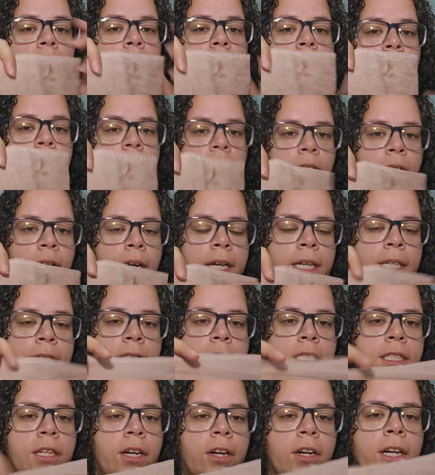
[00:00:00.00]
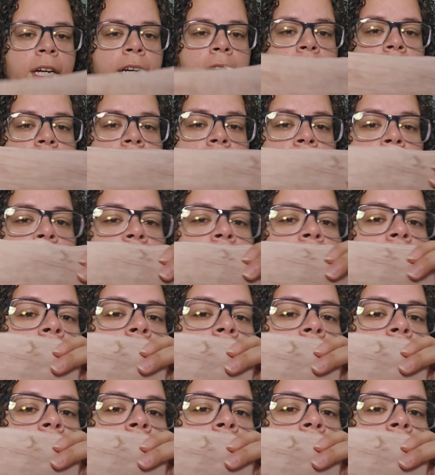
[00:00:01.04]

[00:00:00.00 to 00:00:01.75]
So I started